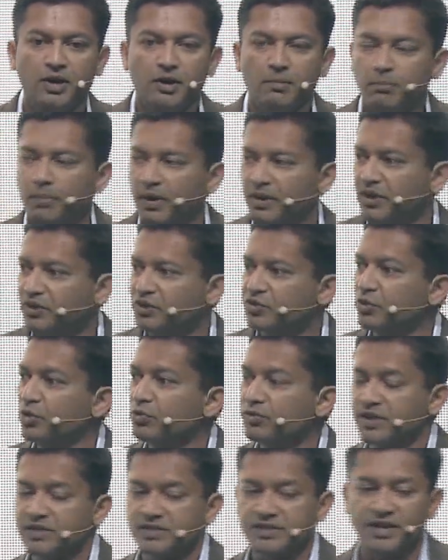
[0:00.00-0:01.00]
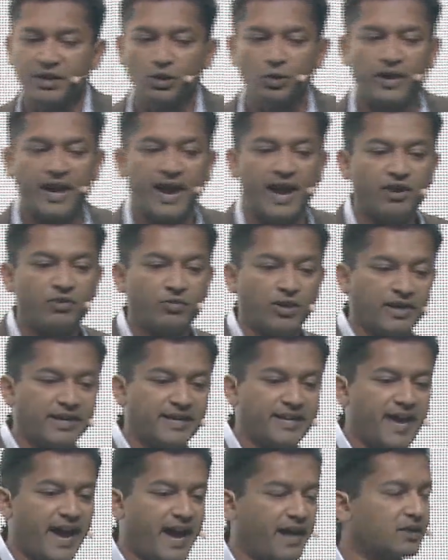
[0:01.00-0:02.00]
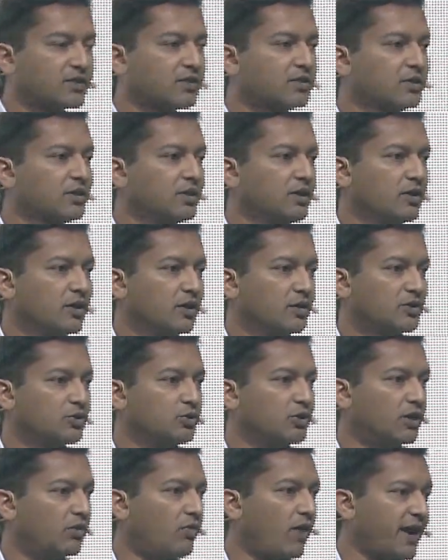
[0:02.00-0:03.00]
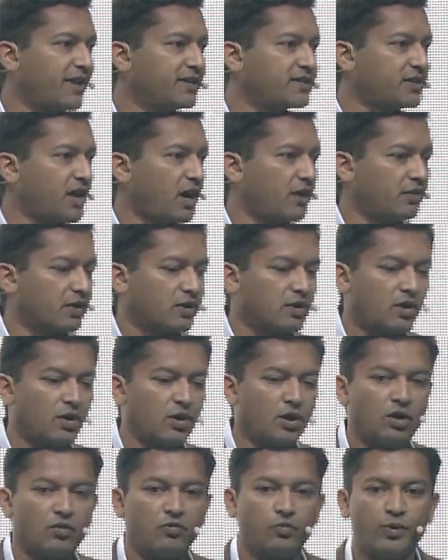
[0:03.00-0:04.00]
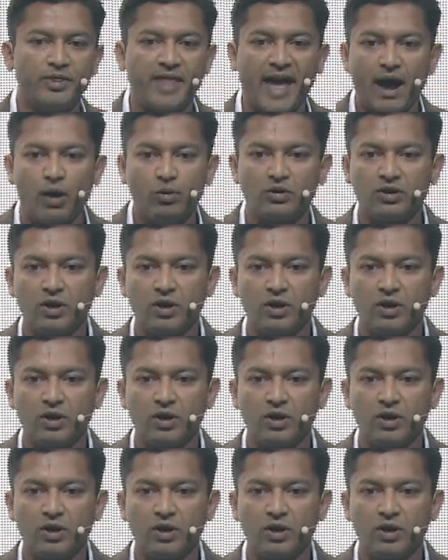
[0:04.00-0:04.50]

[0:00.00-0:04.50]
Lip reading: But the truth is that you can't really get to the right side of the curve without